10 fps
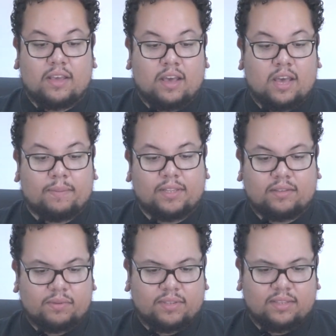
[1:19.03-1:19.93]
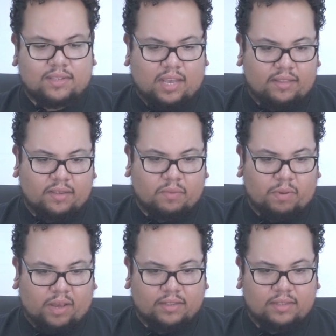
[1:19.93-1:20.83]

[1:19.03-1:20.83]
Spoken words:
Let's see what's inside this box.